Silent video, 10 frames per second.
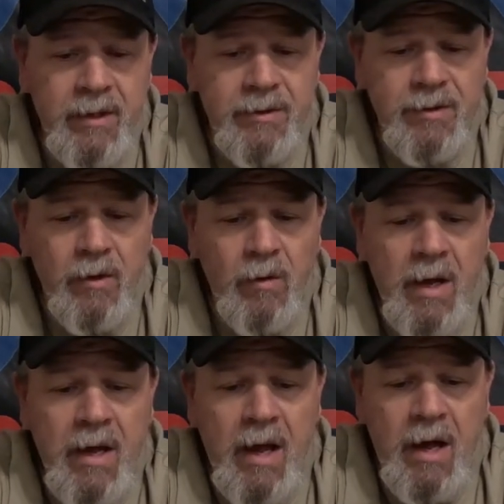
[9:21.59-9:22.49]

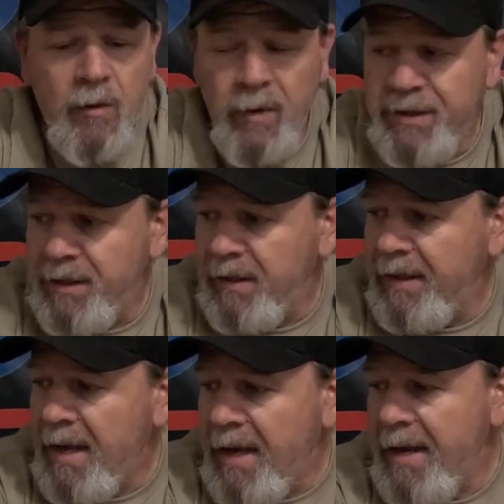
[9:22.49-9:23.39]
So
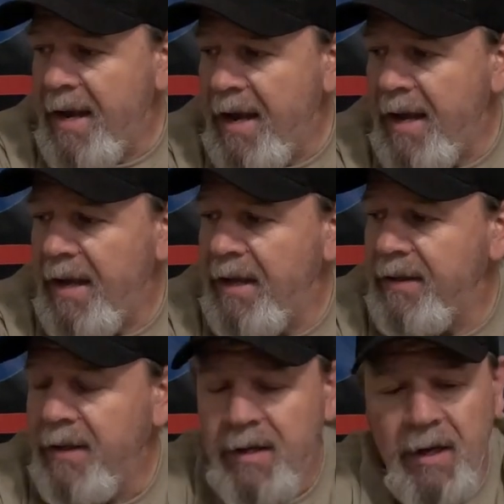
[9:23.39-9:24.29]
originally I
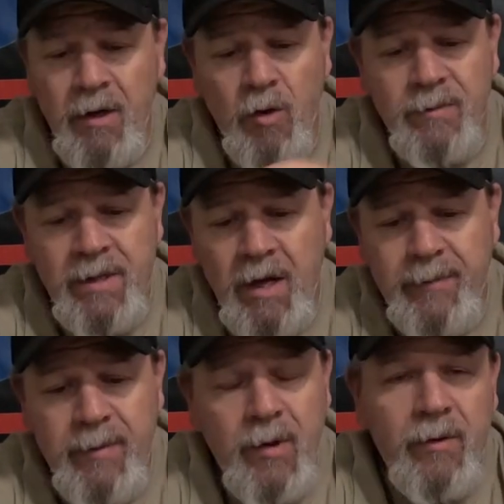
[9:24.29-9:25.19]
had a Holmes
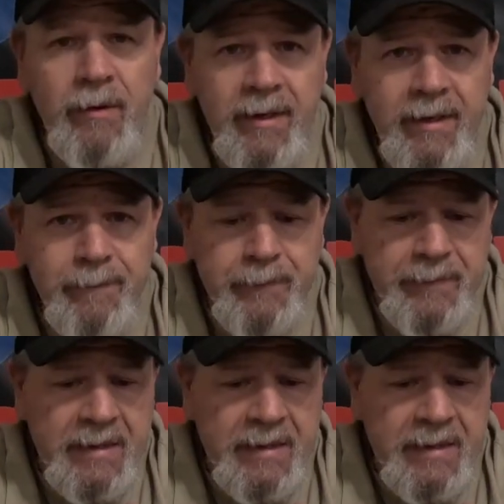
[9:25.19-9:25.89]
Hobby motor in it,